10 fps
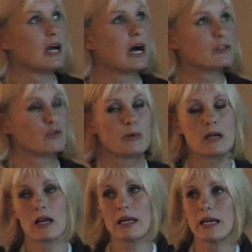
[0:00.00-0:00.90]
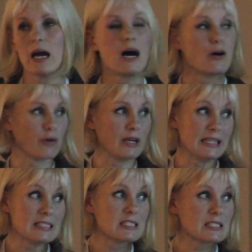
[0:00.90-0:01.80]
and typically, or it
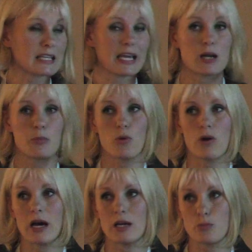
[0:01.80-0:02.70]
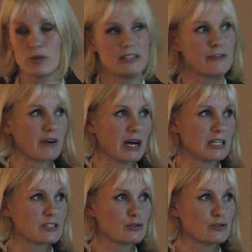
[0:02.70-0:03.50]
is scalable and pretty fast